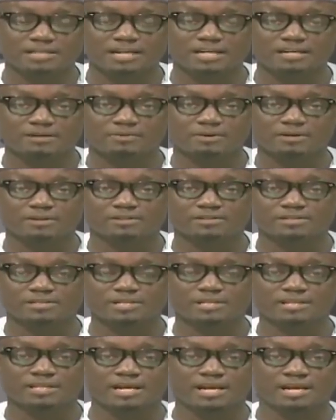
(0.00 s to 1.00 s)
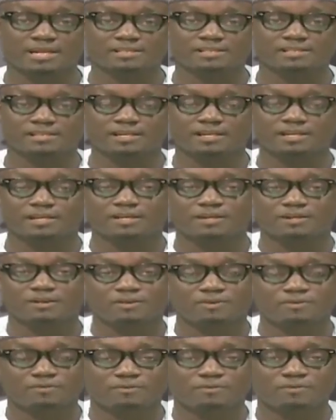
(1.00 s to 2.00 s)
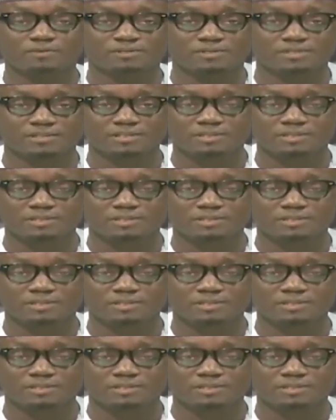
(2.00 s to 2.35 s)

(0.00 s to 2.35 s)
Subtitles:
Adamawa State as, of course,